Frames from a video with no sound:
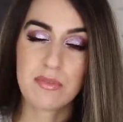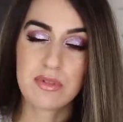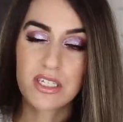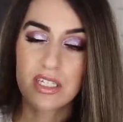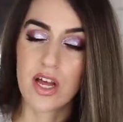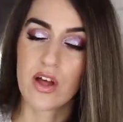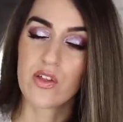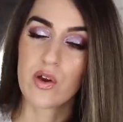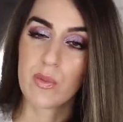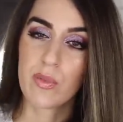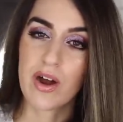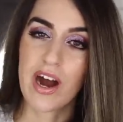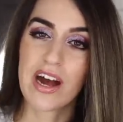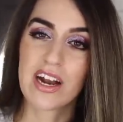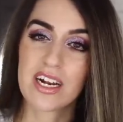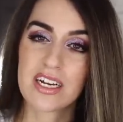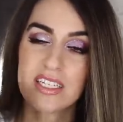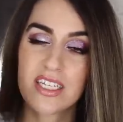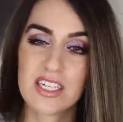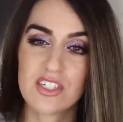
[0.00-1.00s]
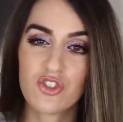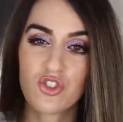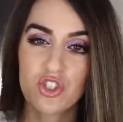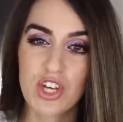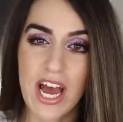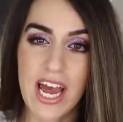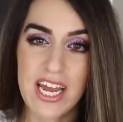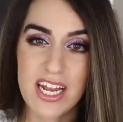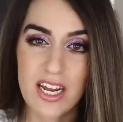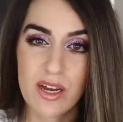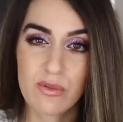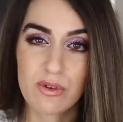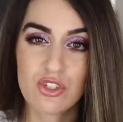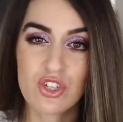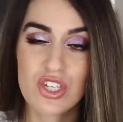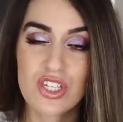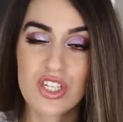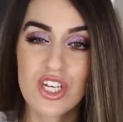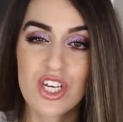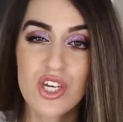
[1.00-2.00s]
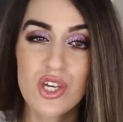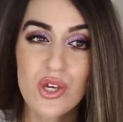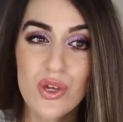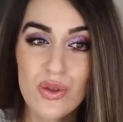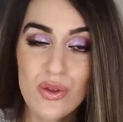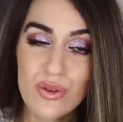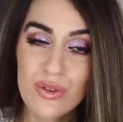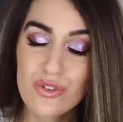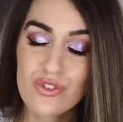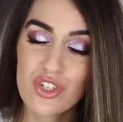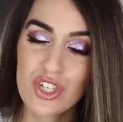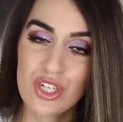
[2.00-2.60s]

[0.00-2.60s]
sell their products in China, which is huge,